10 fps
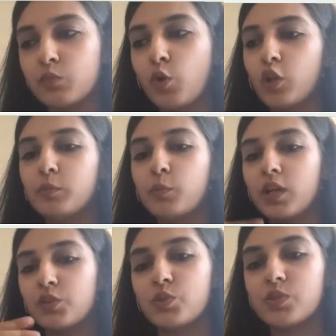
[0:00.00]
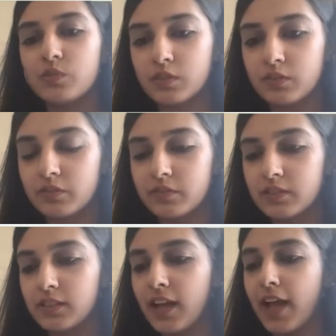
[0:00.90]
What all products which
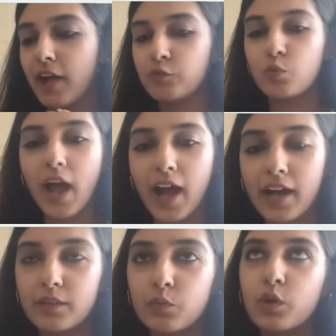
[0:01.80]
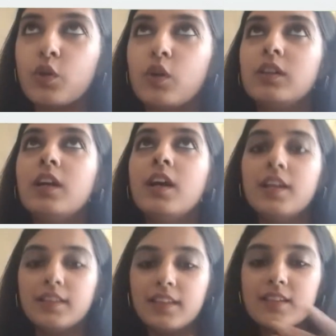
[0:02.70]
will I have to add? What all
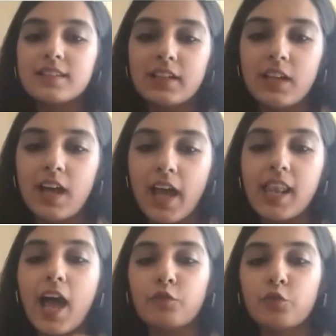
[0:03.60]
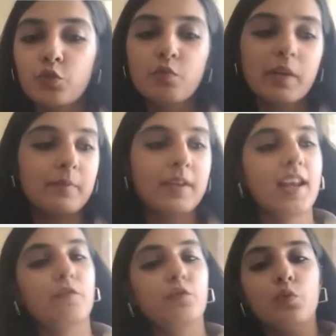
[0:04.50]
things that I'll have to do? Maybe
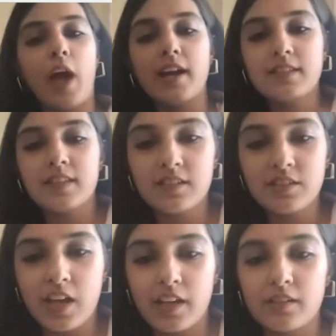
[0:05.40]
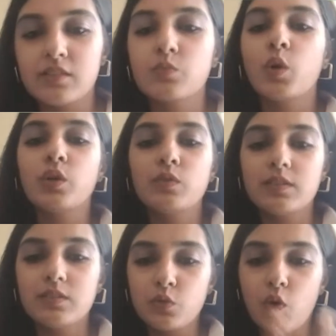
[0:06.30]
I'll have to add sales channels. What?
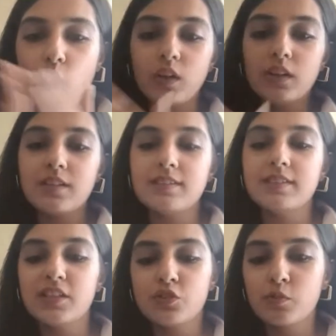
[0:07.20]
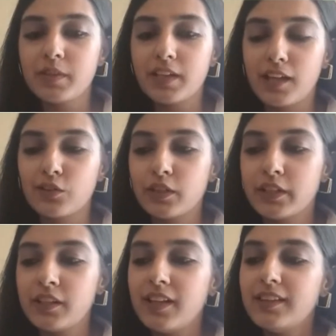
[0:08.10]
So all this needs to be
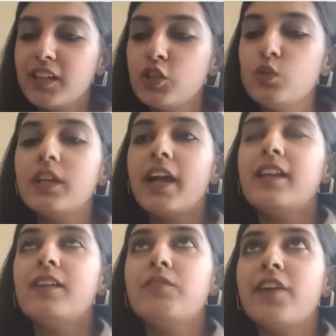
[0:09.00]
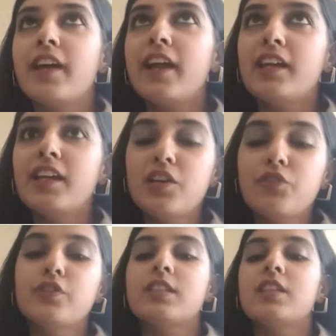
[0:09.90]
calculated, and then you'll get a fair idea
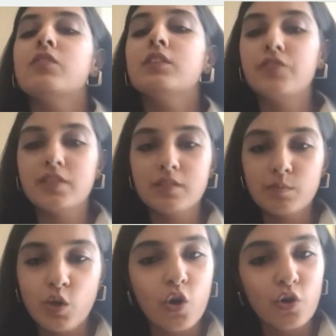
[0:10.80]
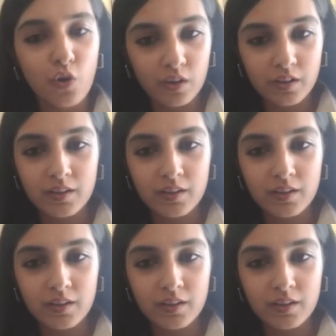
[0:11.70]
if it's even feasible or not.